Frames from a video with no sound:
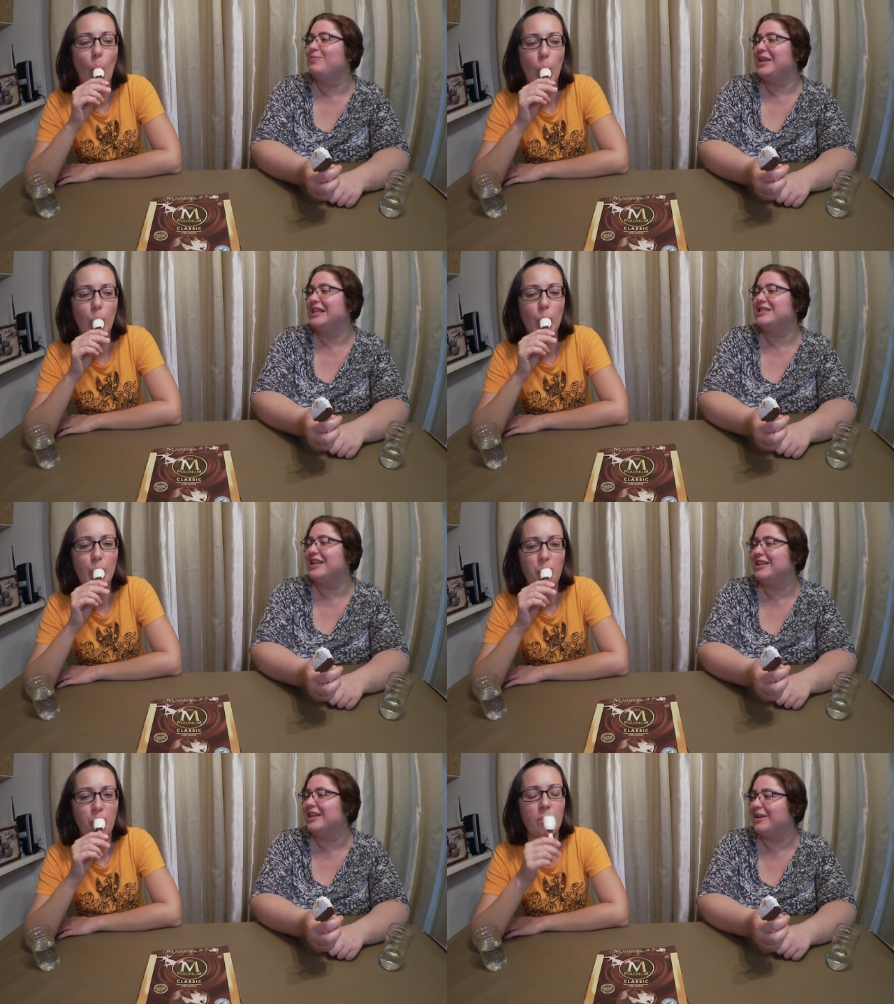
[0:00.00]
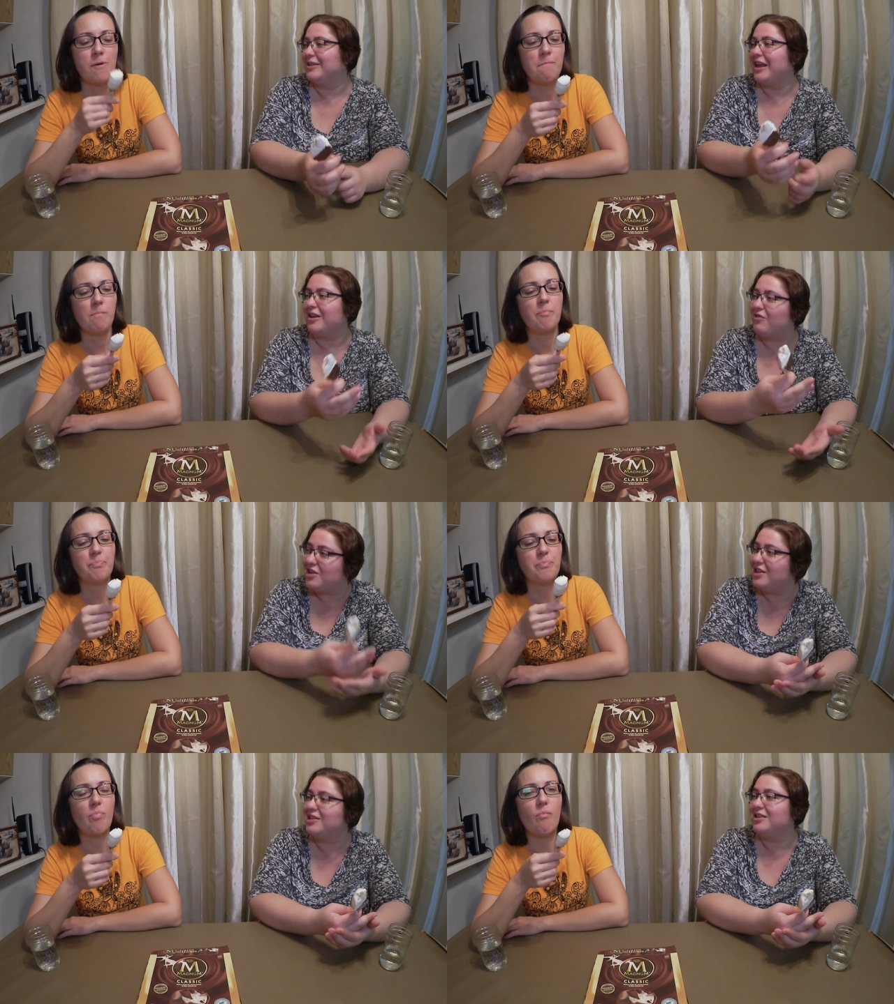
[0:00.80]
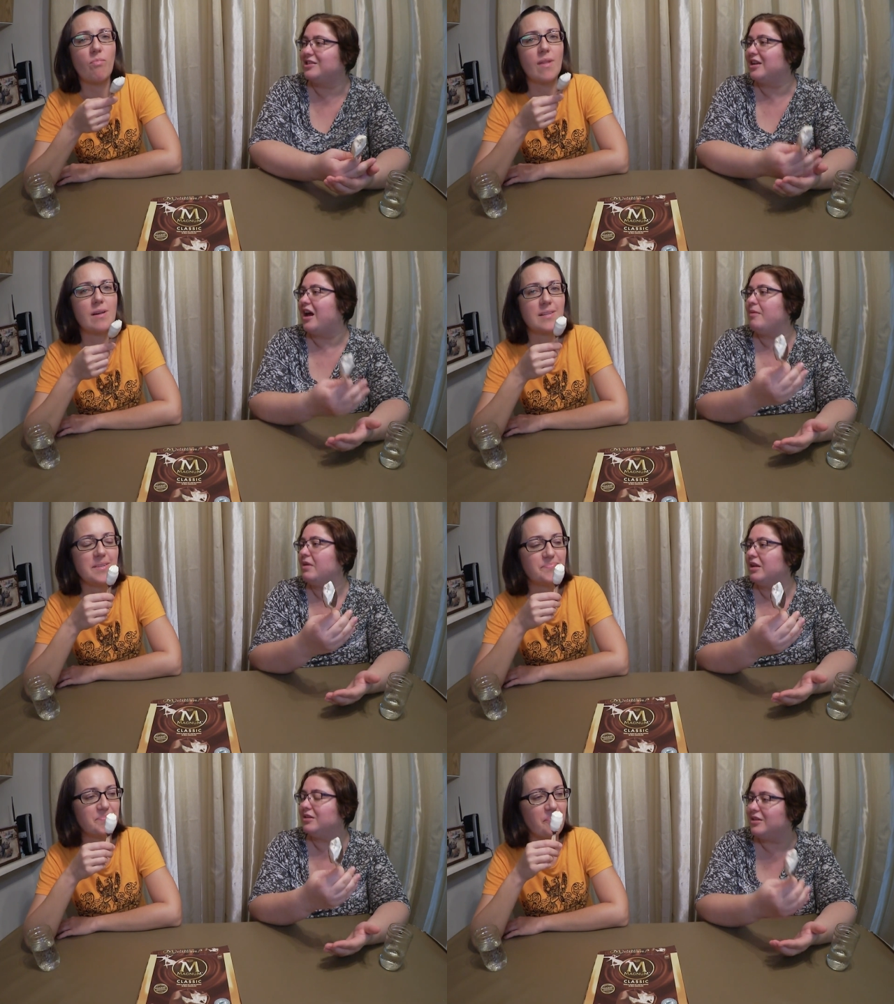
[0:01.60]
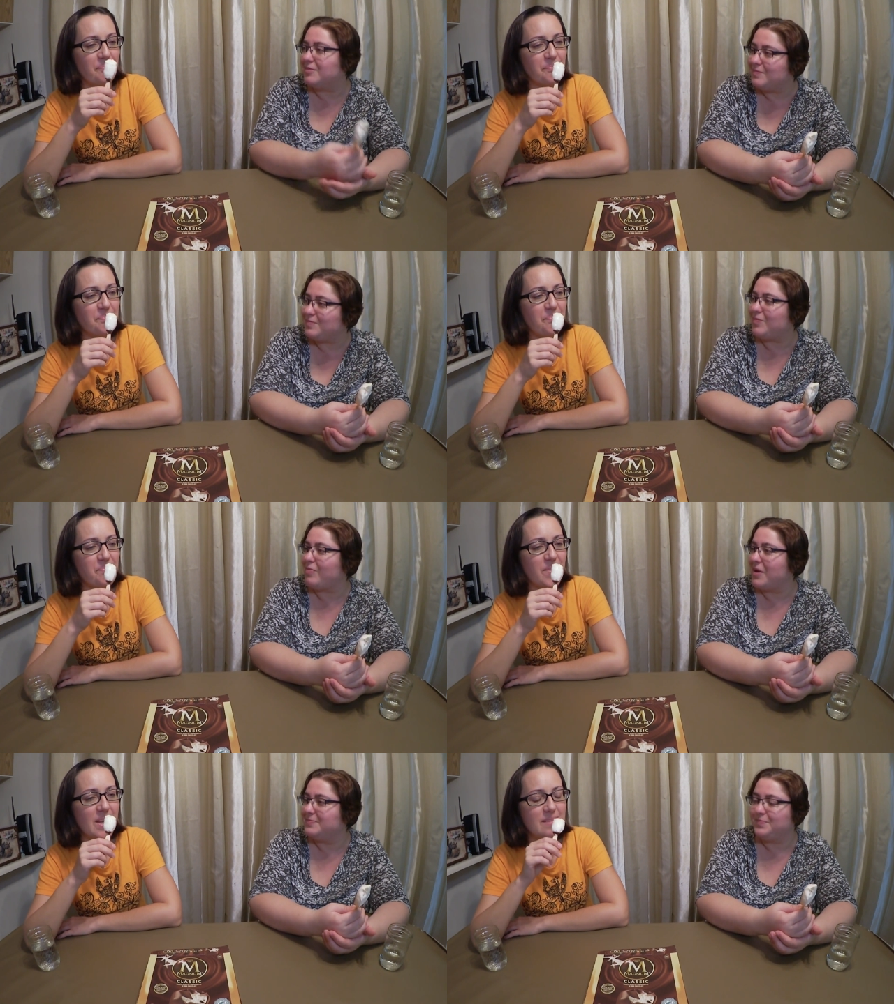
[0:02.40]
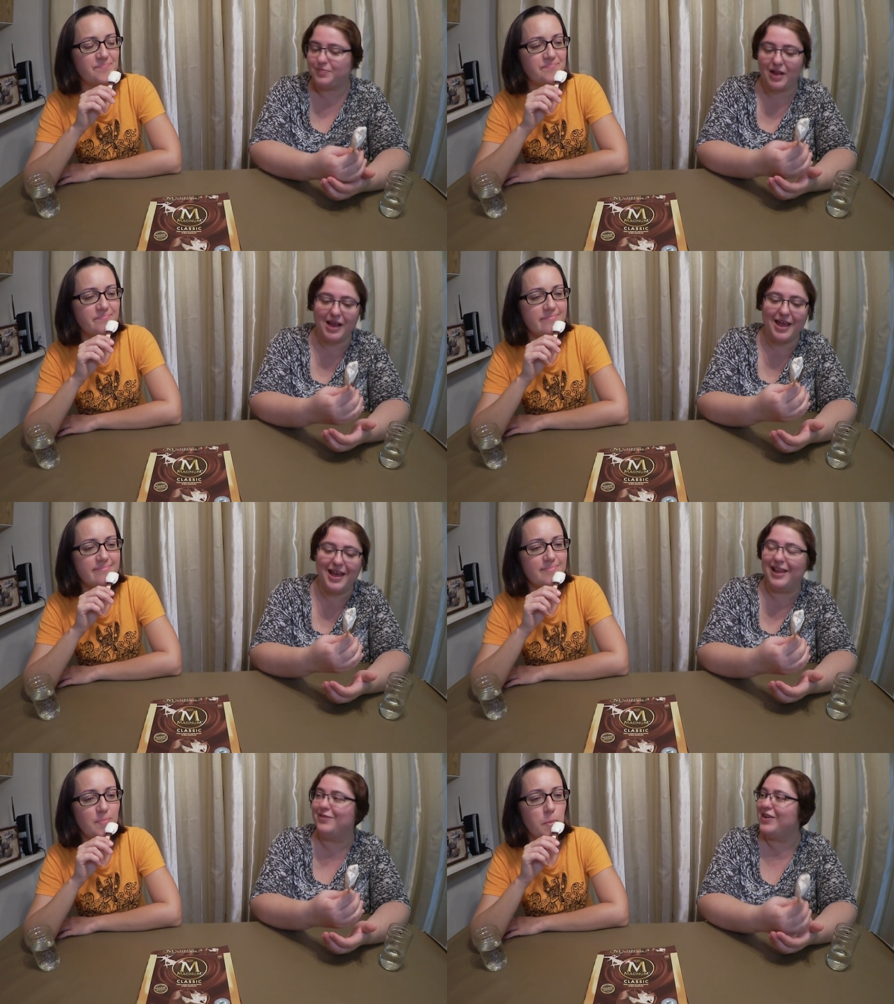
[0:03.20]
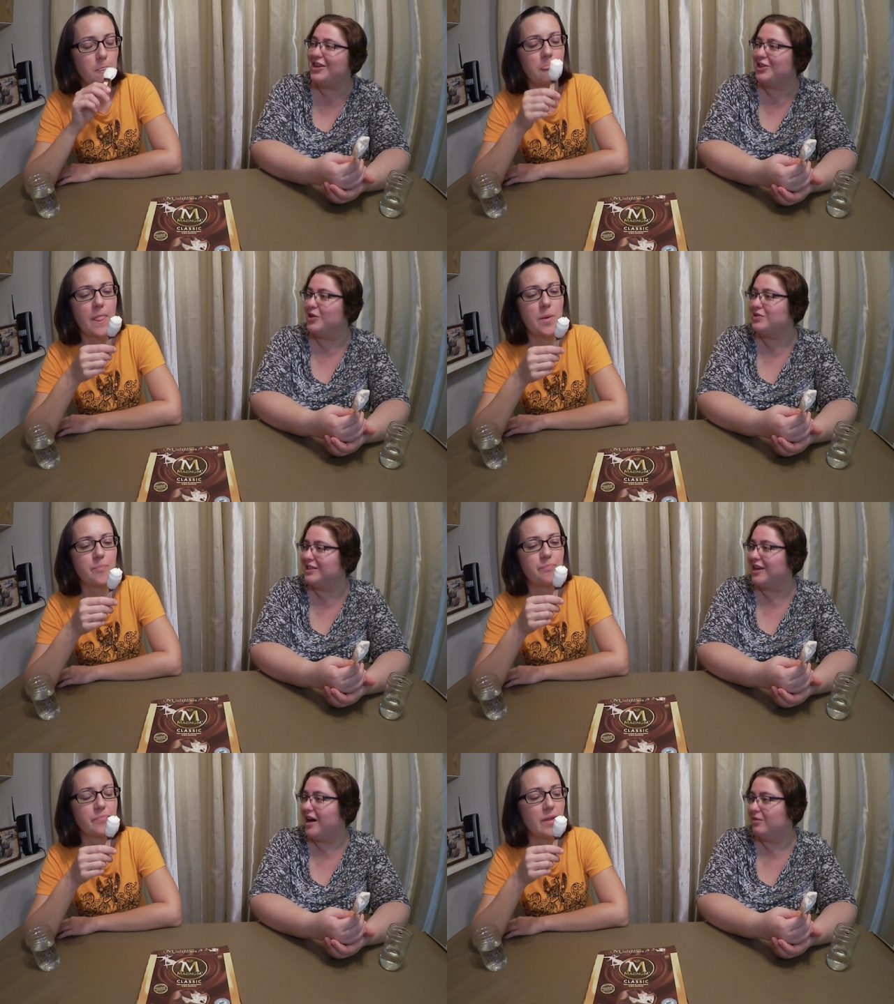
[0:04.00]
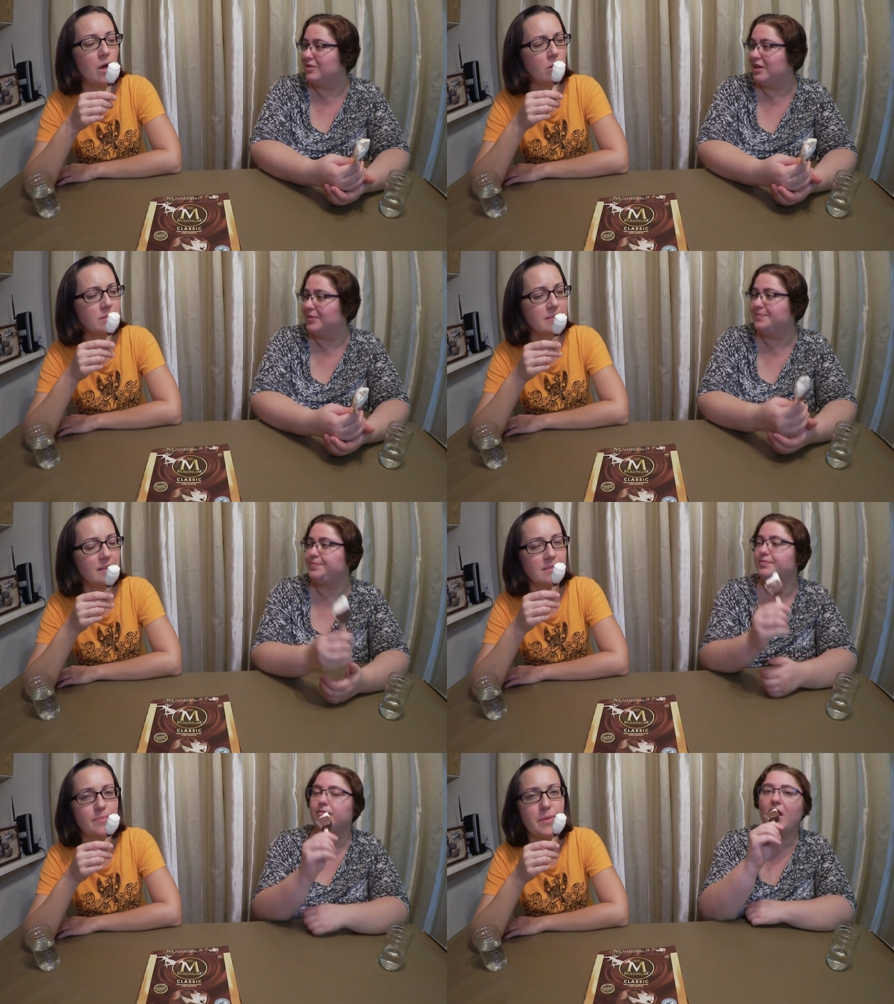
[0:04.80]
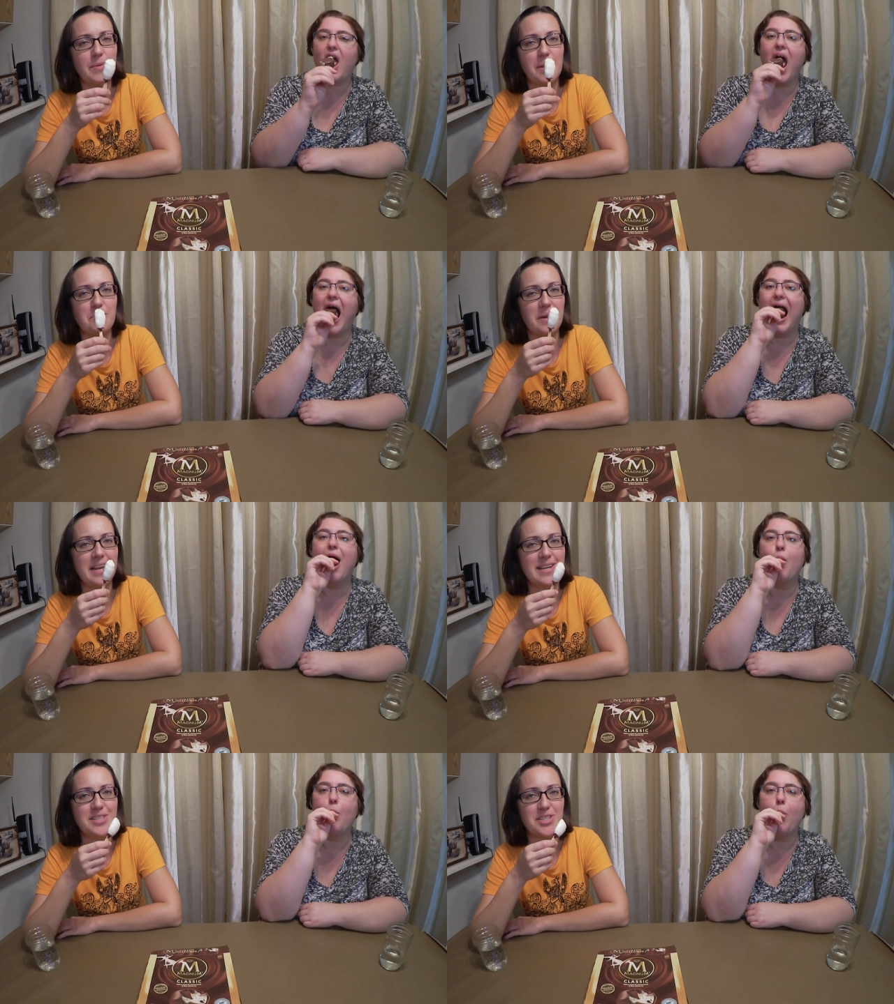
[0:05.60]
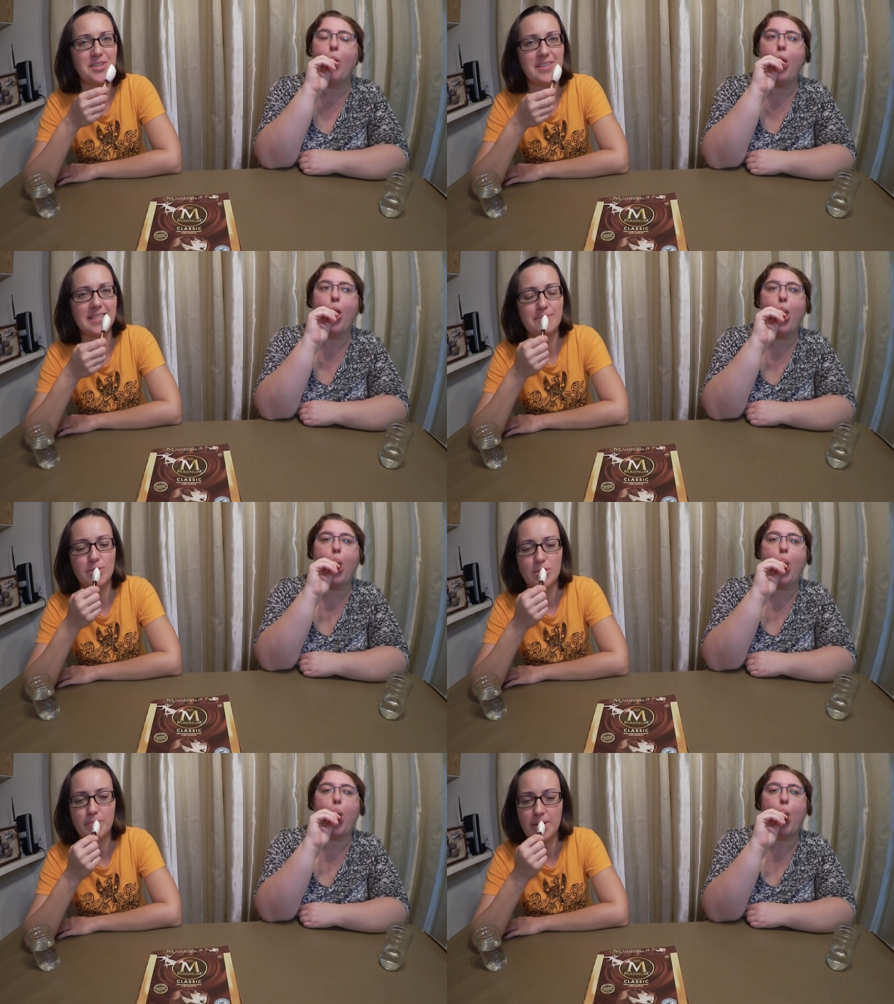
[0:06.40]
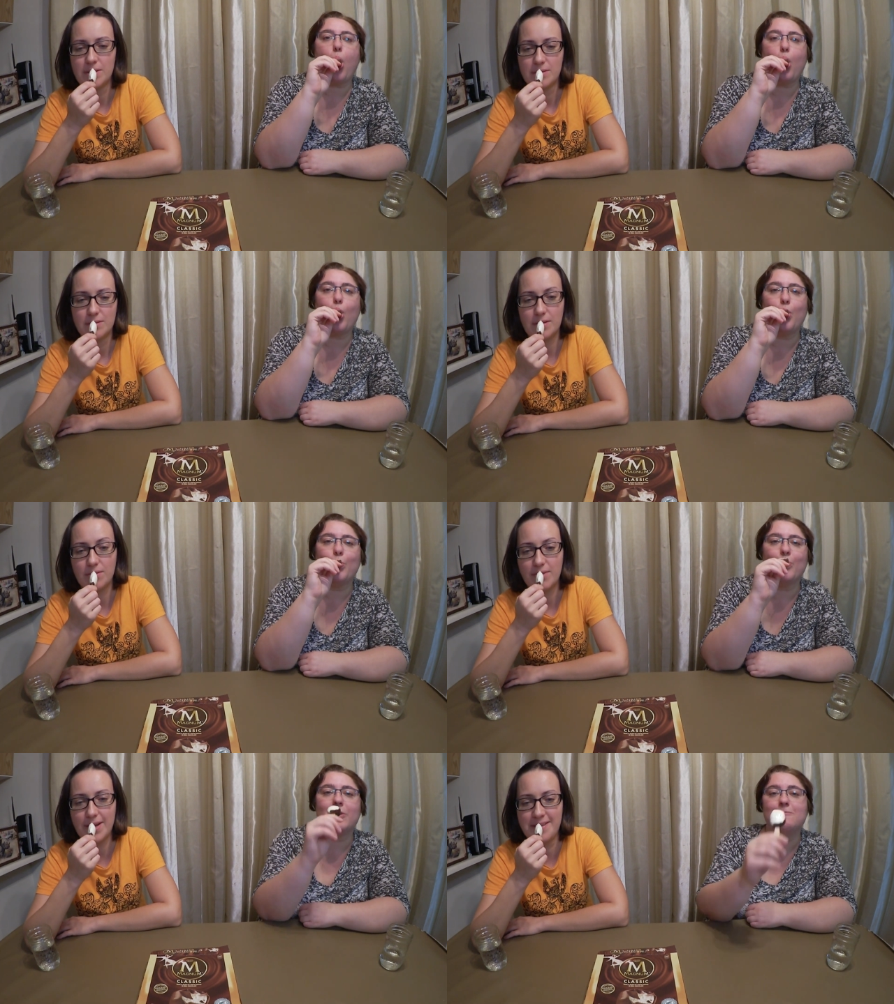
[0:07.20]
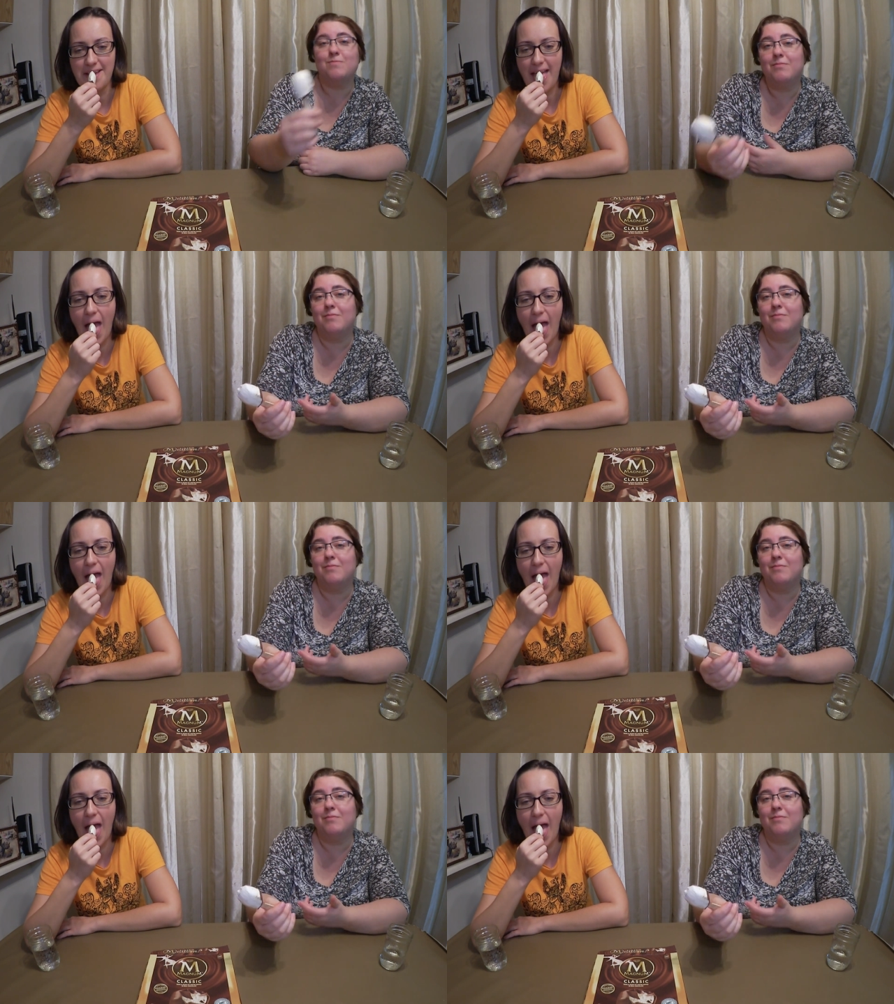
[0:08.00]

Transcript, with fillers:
Speaker 1: means in like real time and very close encounter.
Speaker 2: Oh, dyslexic people are brilliant. Just don't ask them to spell or to write.